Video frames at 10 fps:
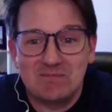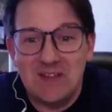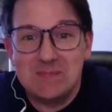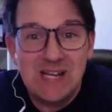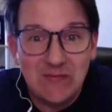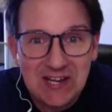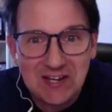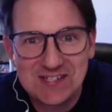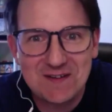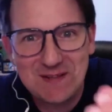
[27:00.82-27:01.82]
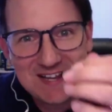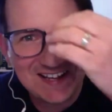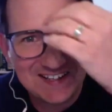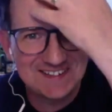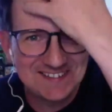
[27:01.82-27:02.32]
MTV or something
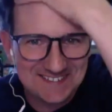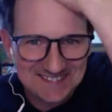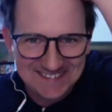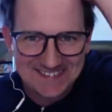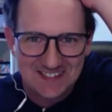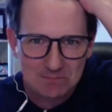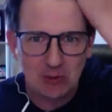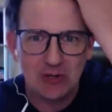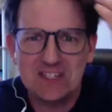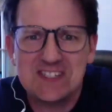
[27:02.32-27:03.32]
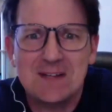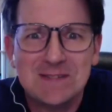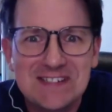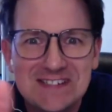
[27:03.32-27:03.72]
else. Put on The Simpsons.